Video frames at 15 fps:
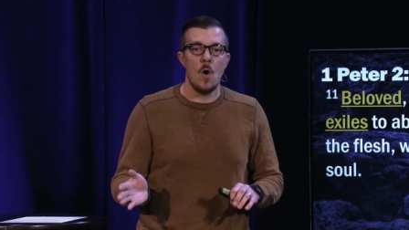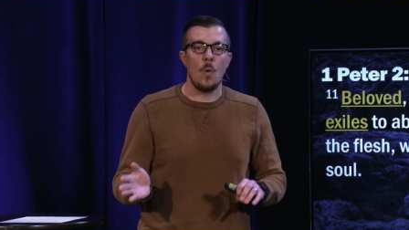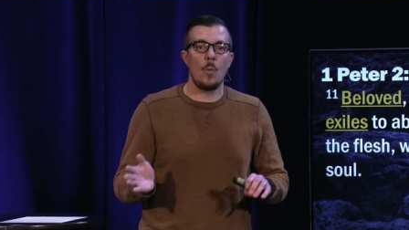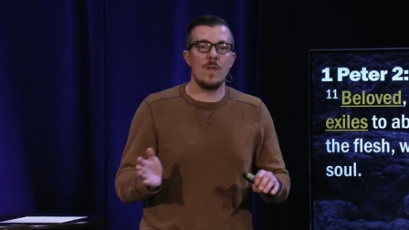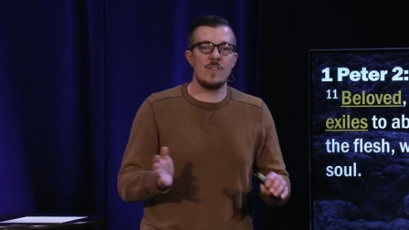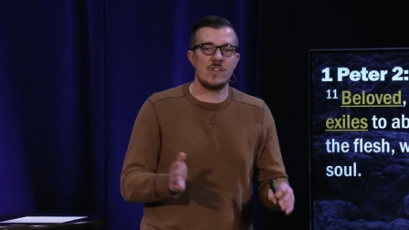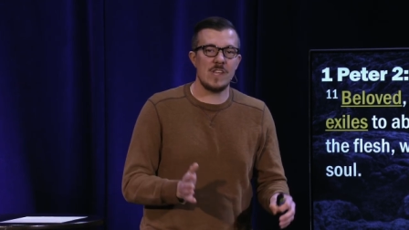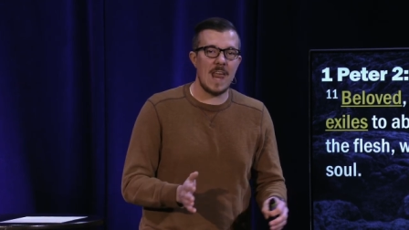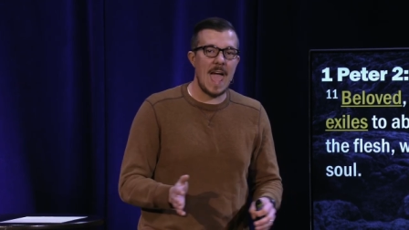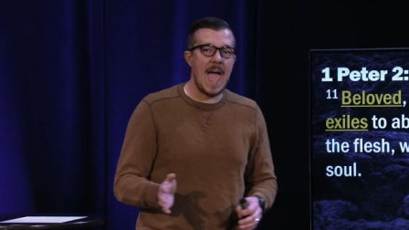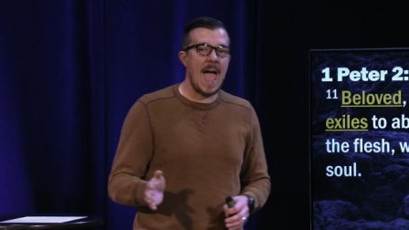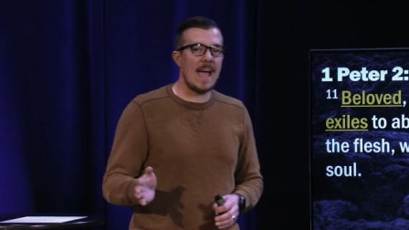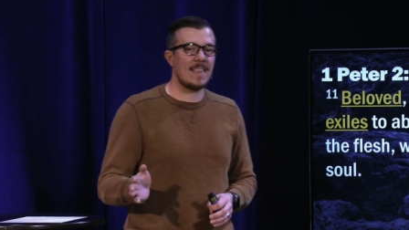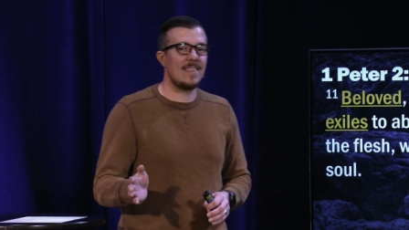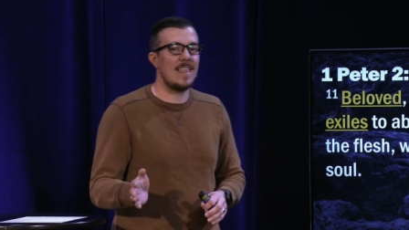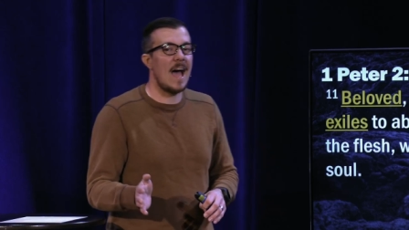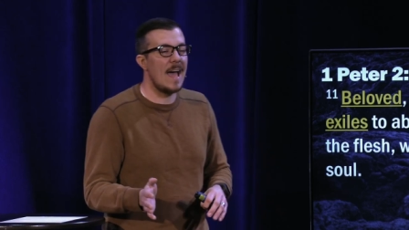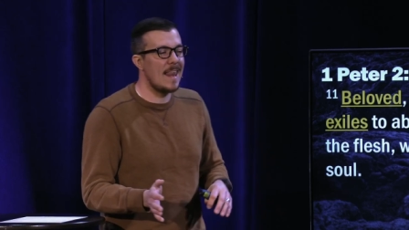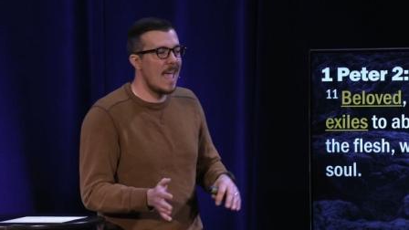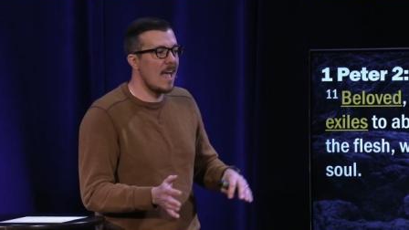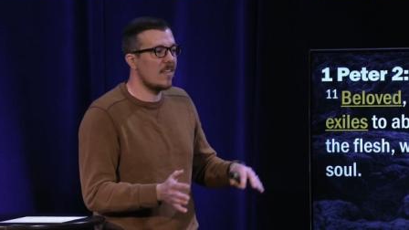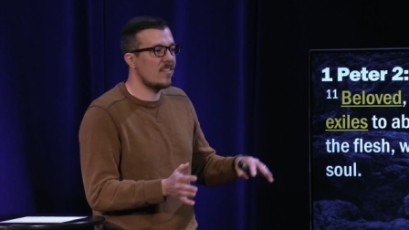We should act
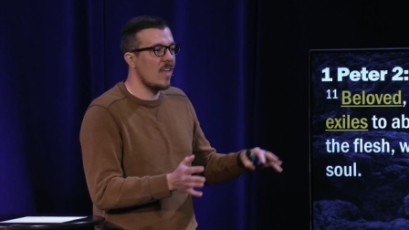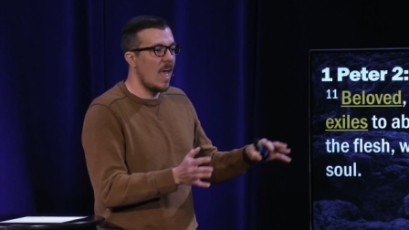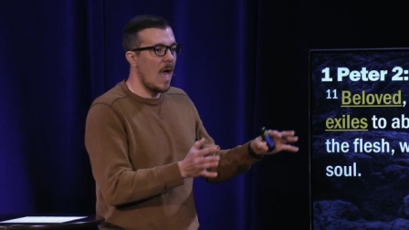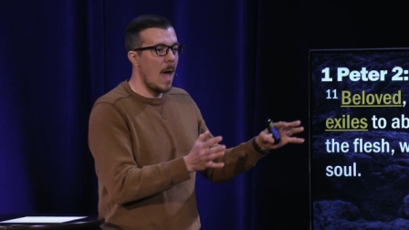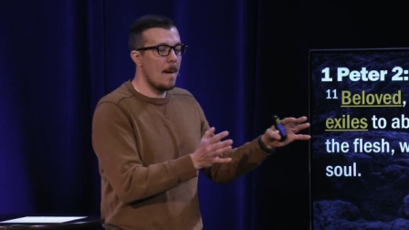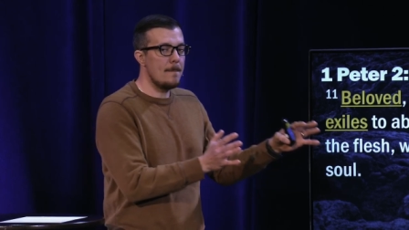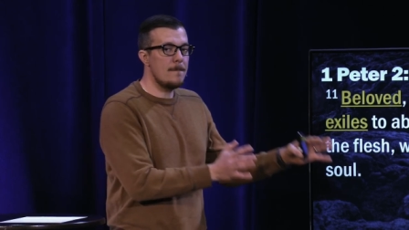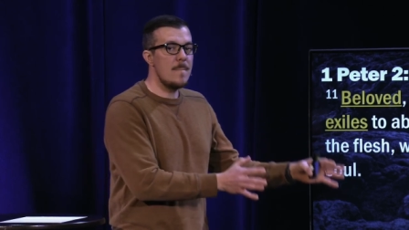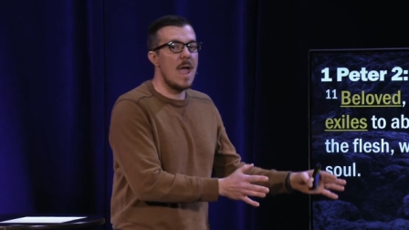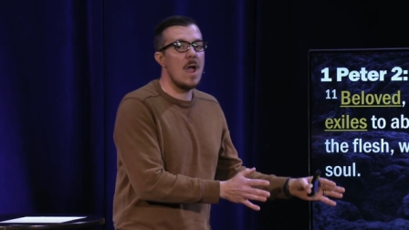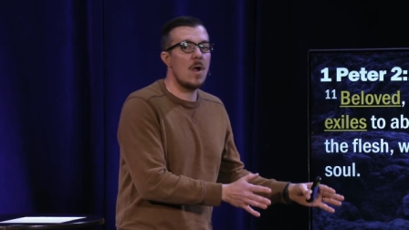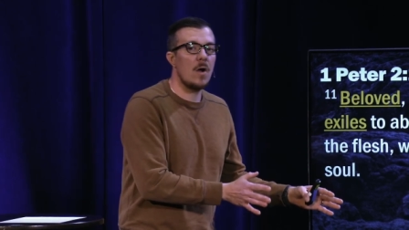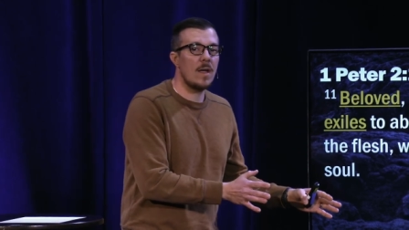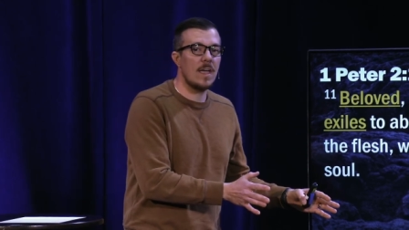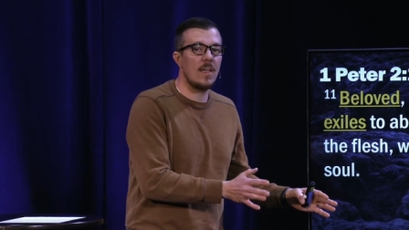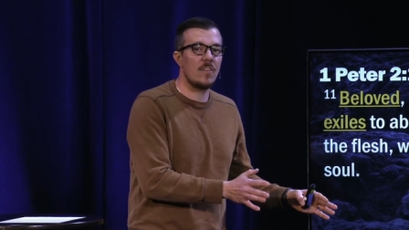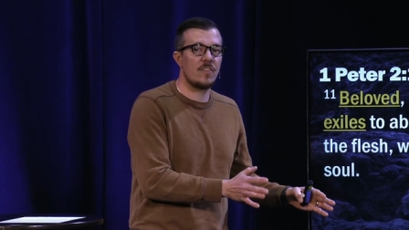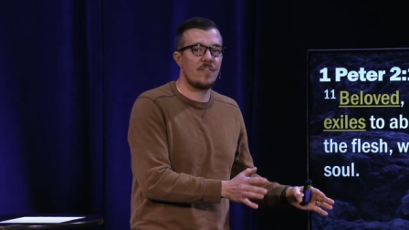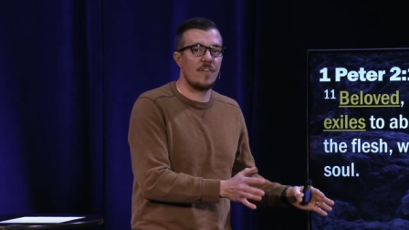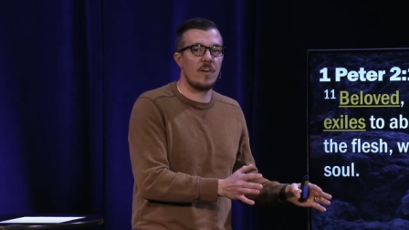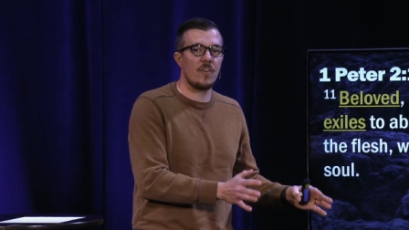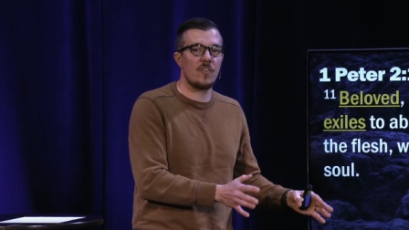not as Americans
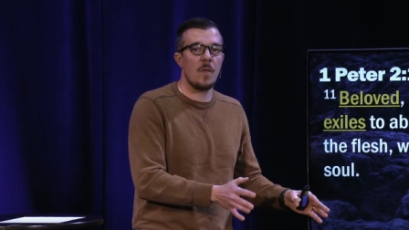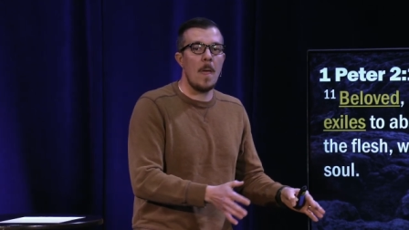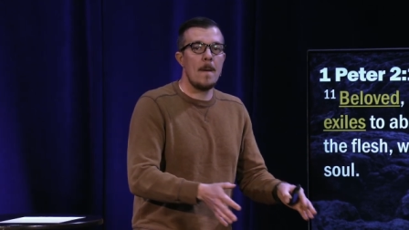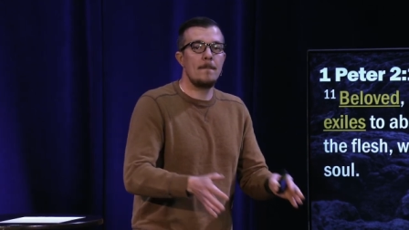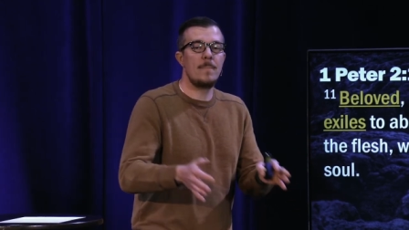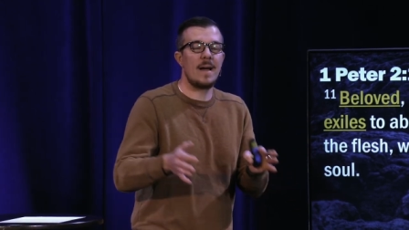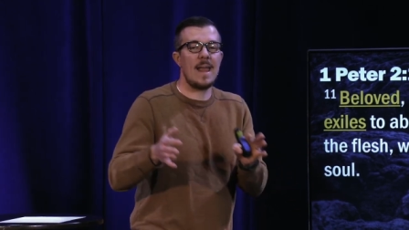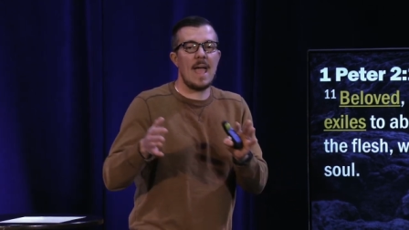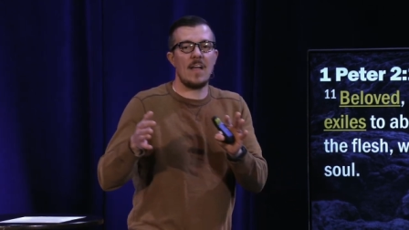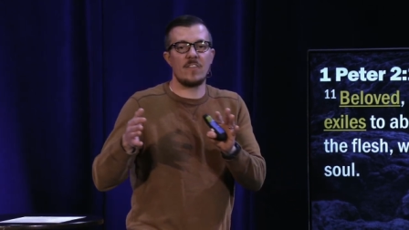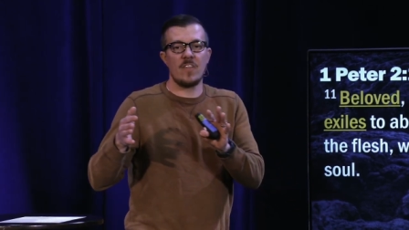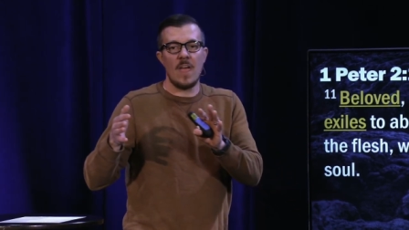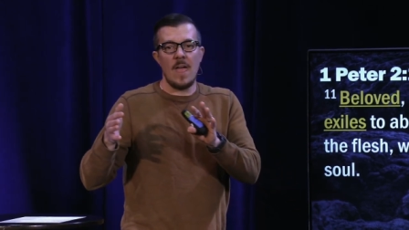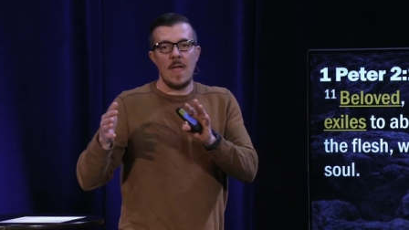first, but as,